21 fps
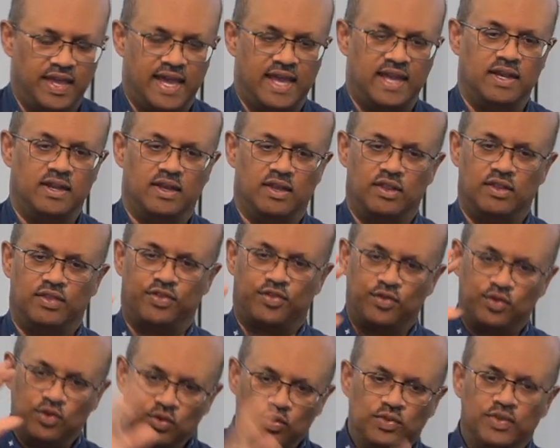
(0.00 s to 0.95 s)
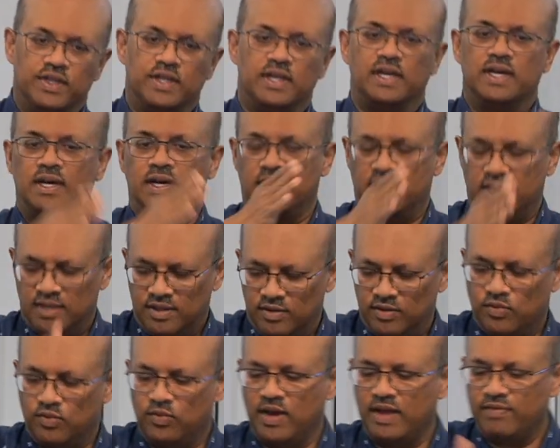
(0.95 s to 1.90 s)
then through the
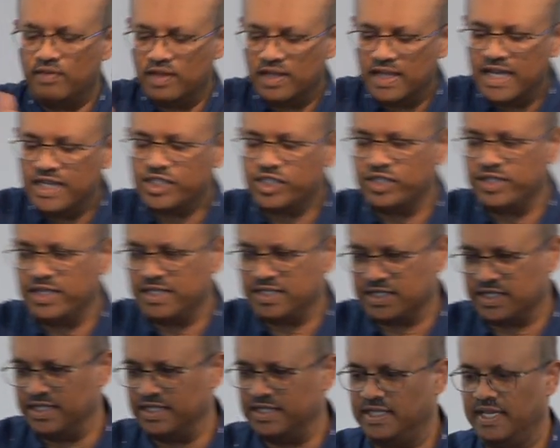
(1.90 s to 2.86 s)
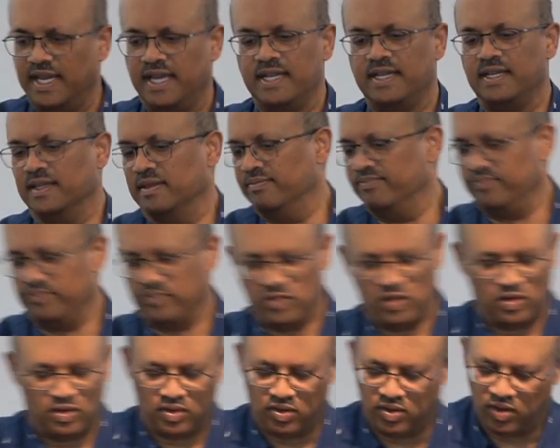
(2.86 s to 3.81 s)
revelation that's contained in
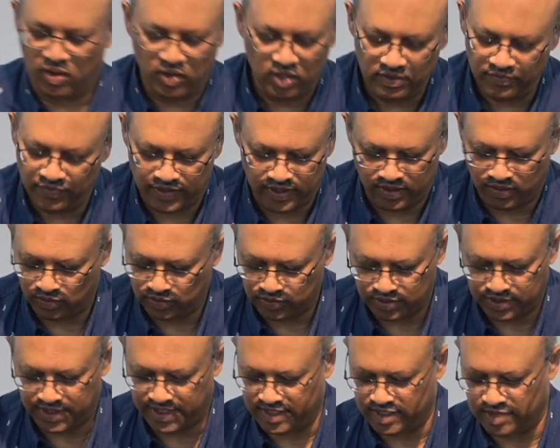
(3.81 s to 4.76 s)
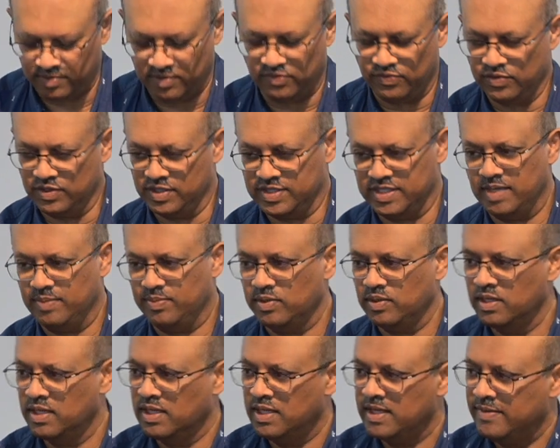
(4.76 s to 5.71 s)
all of the Older Testament, for
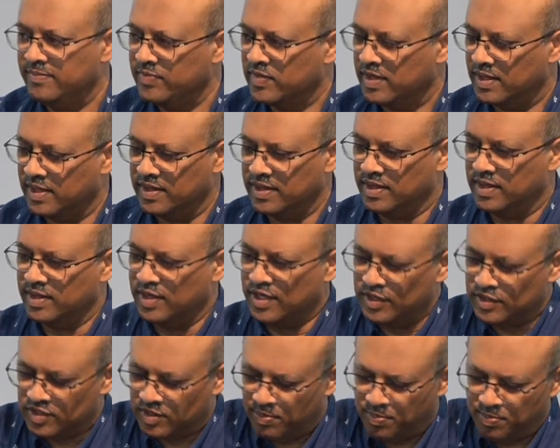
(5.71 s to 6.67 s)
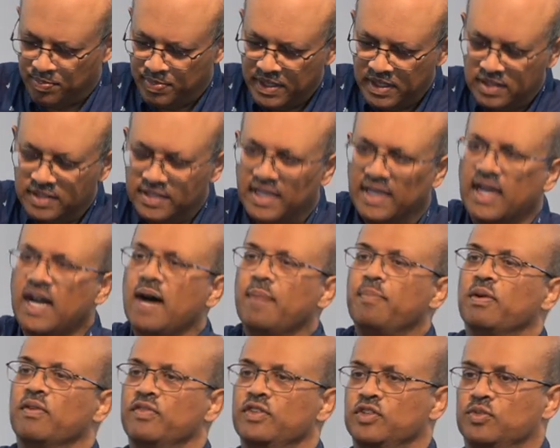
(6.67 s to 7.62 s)
example, there's a building
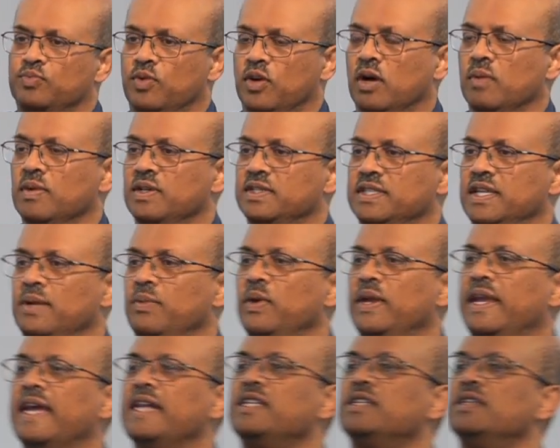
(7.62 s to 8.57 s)
up of this promise. And we